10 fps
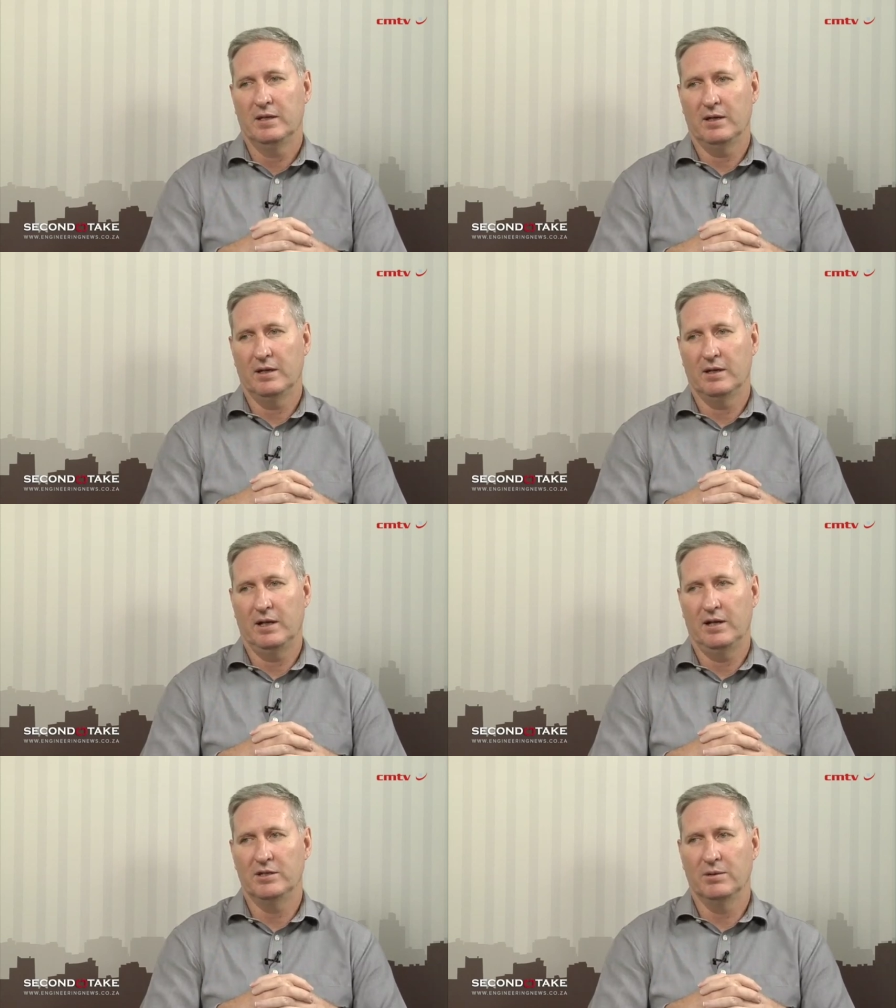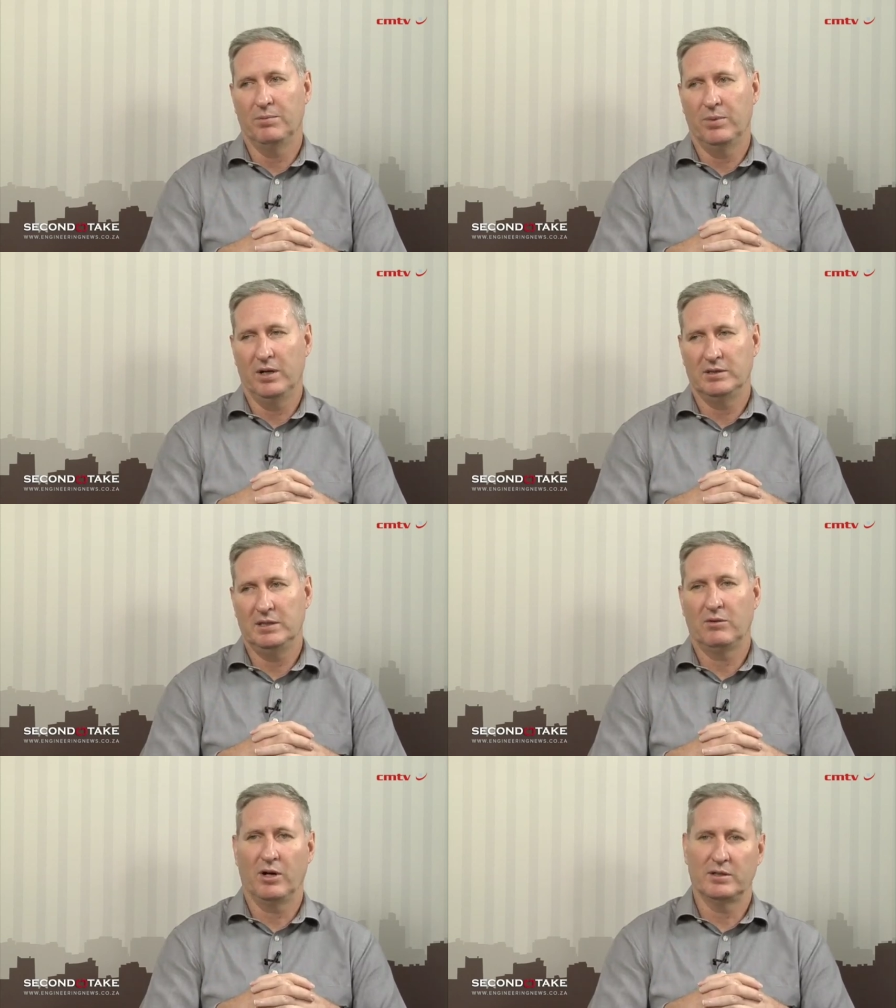
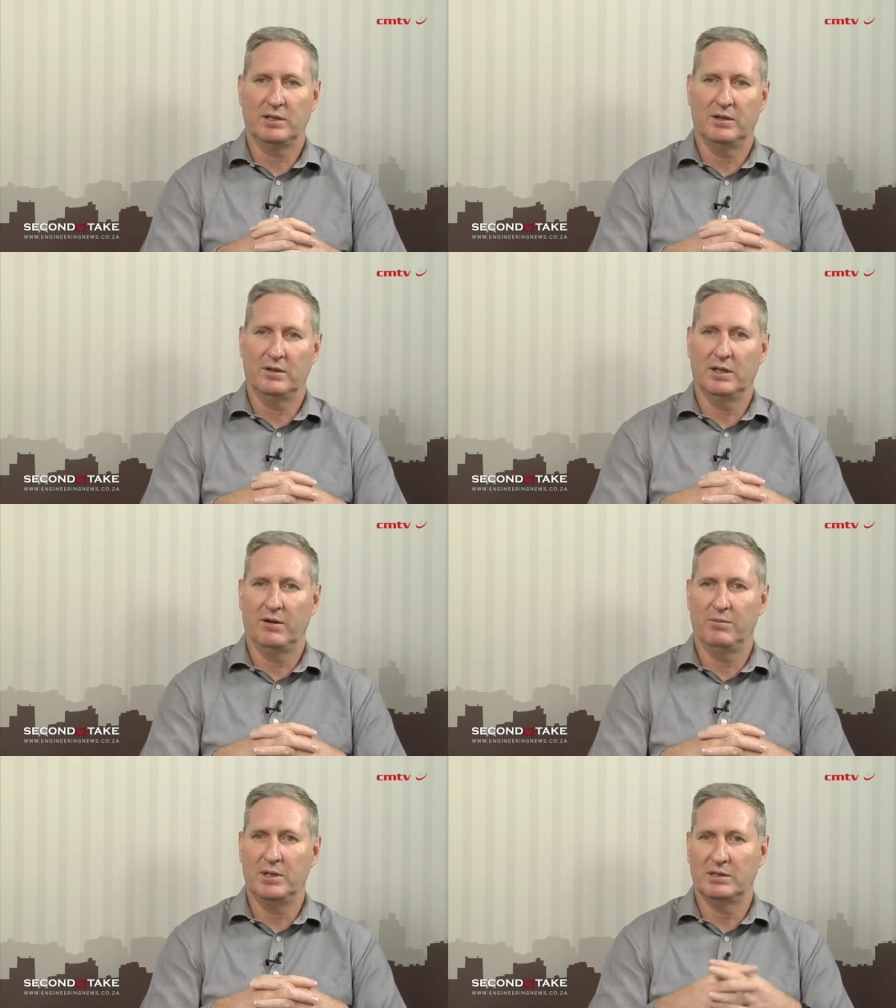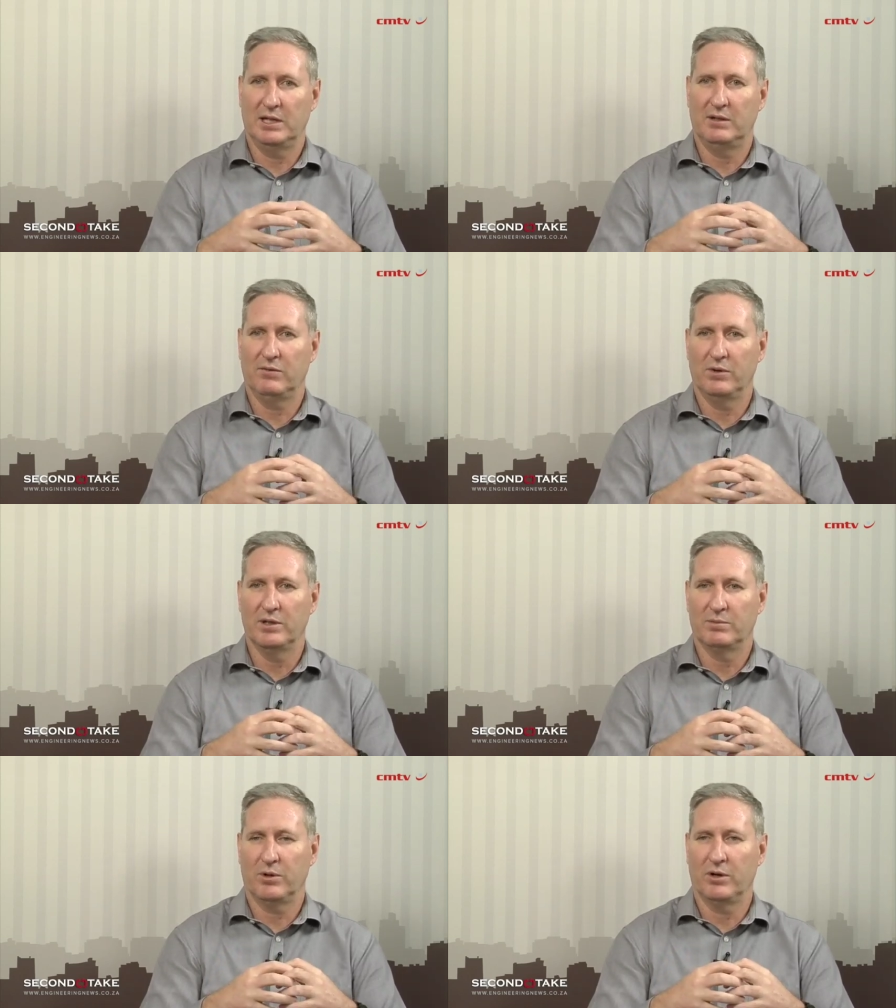eligibility criteria that have been set for
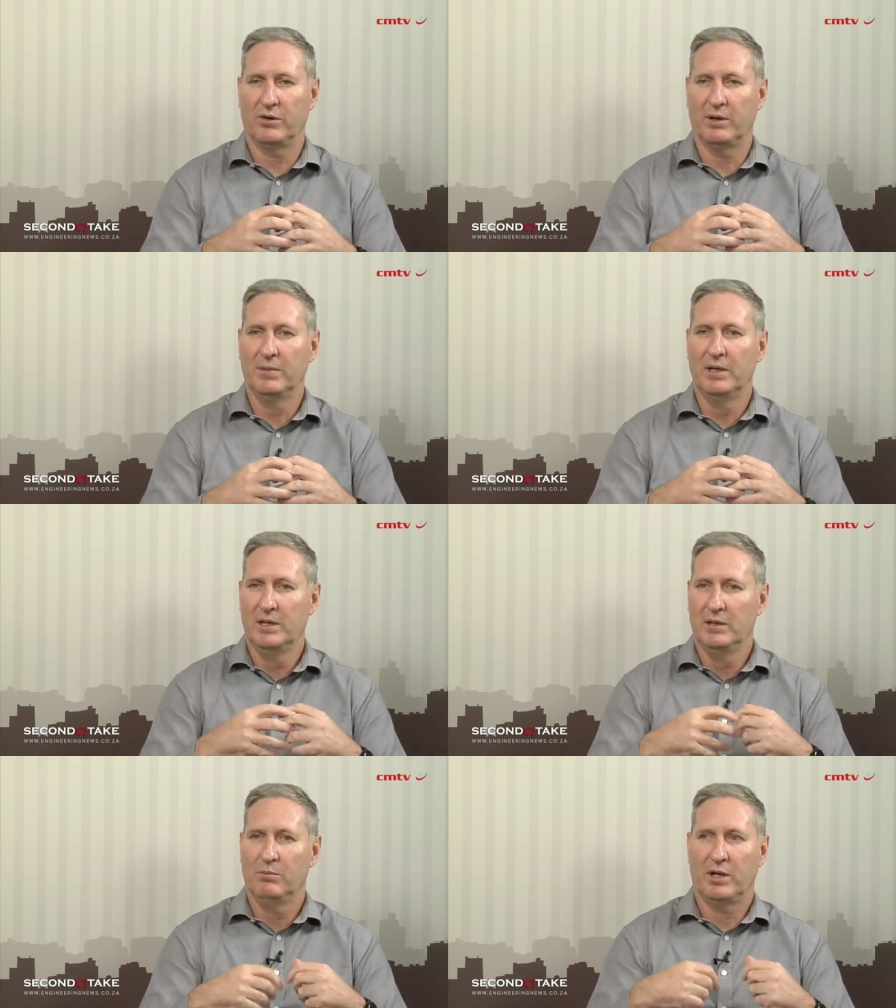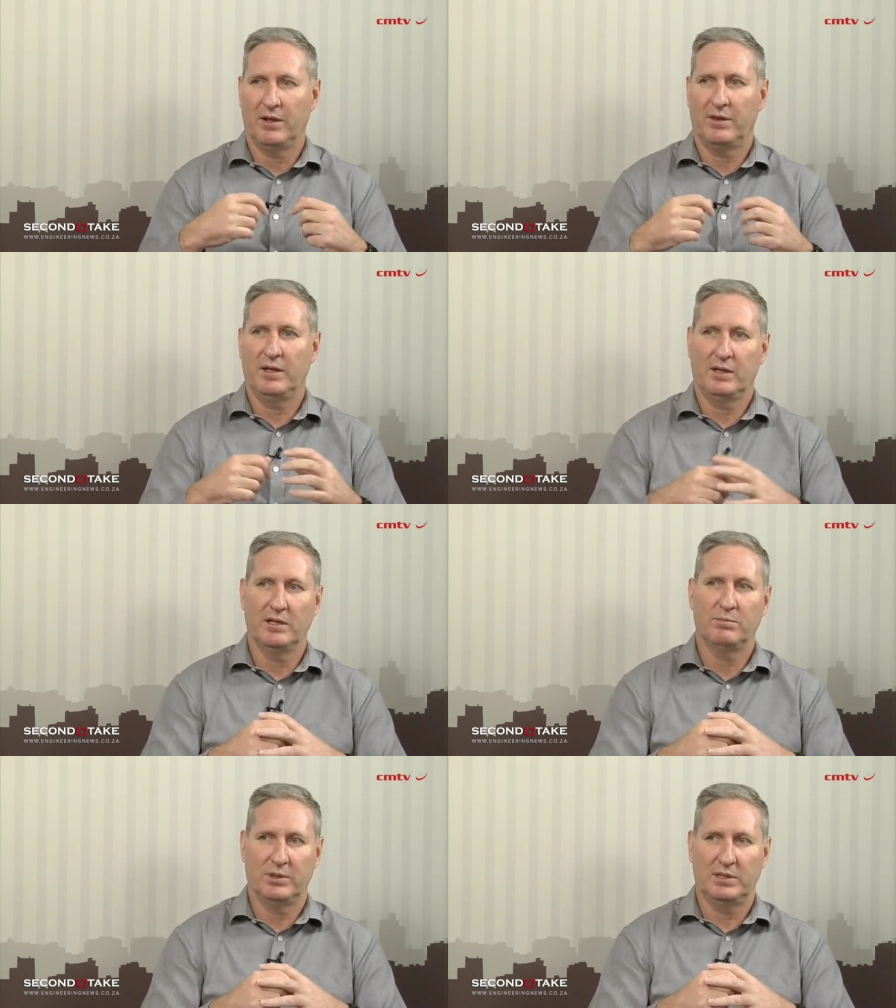this program. But I think
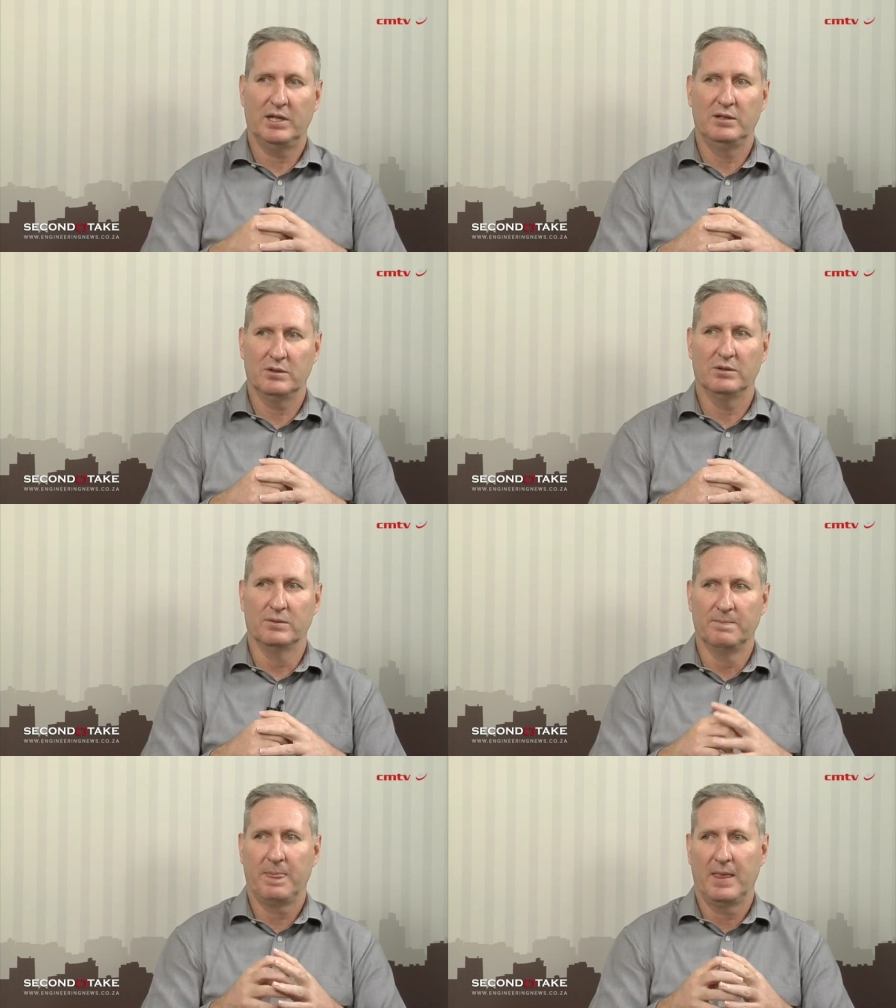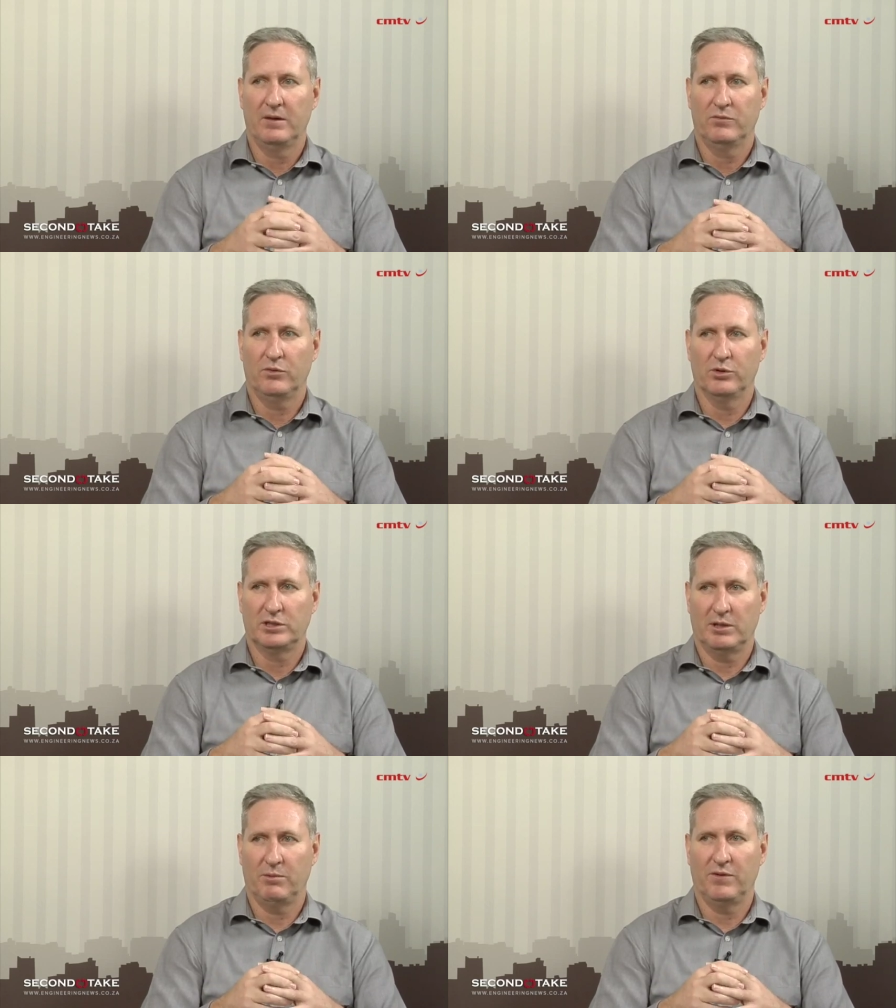there's potential for
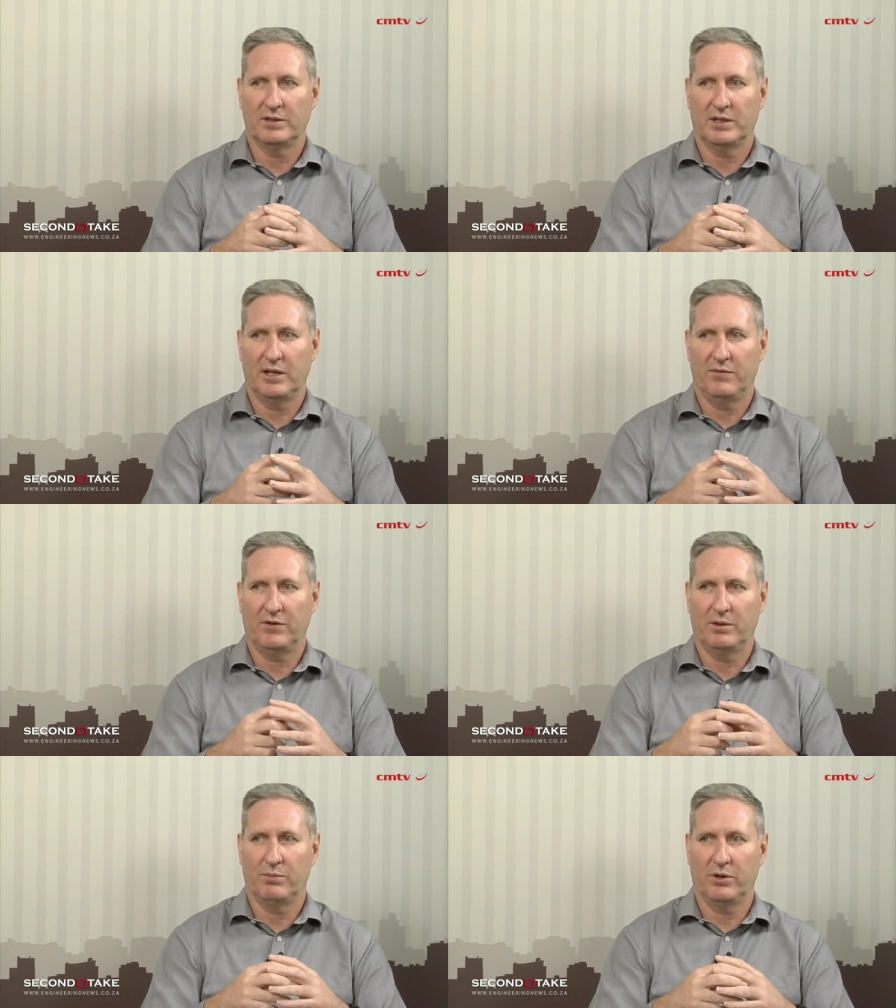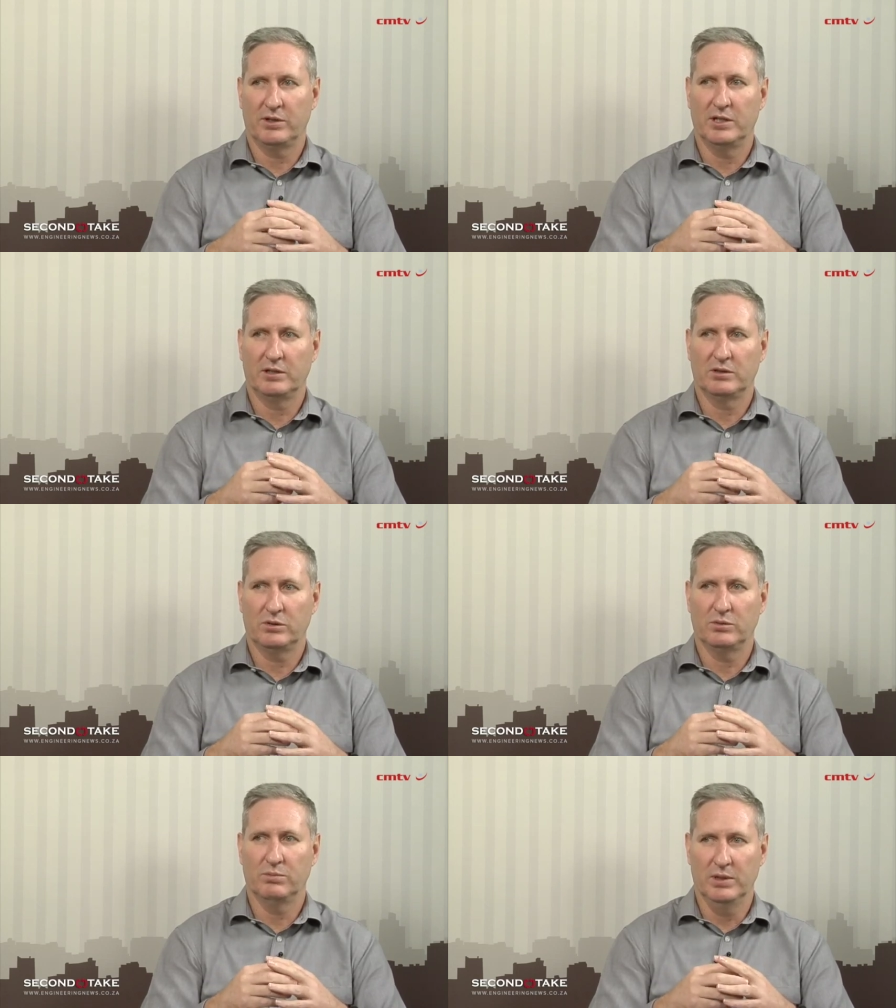some of the South African projects
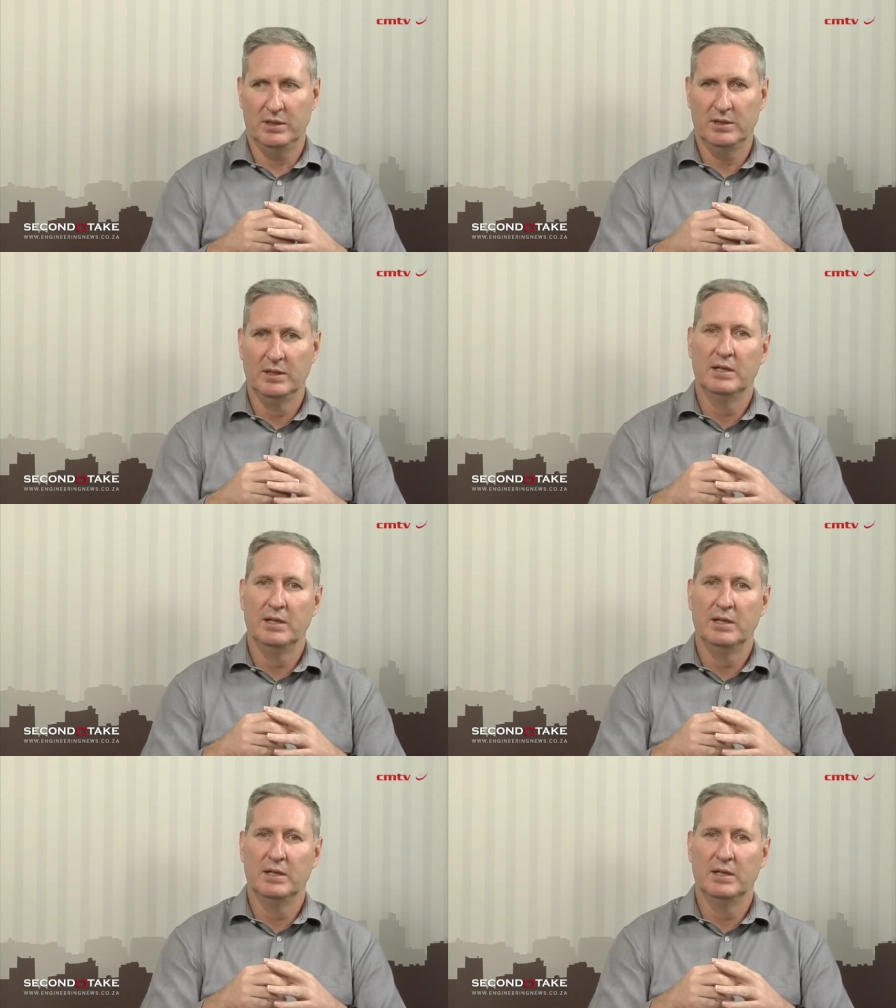to bid.